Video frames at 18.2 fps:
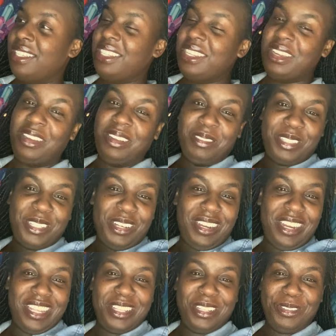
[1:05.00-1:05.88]
No,
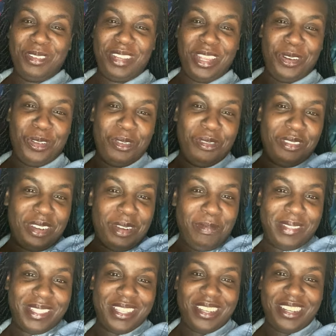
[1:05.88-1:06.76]
sorry. I had to do that over.
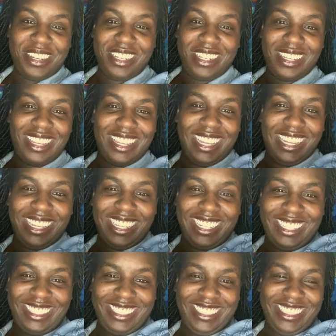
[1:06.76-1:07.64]
I'm sorry.
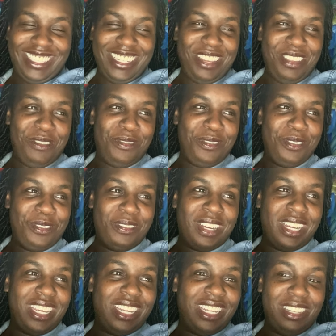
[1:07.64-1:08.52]
it didn't feel
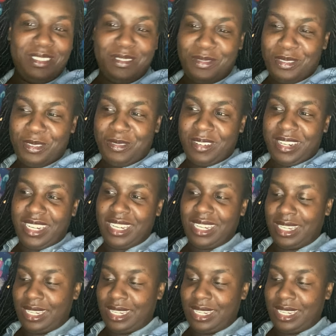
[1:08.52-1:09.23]
right. It didn't feel right.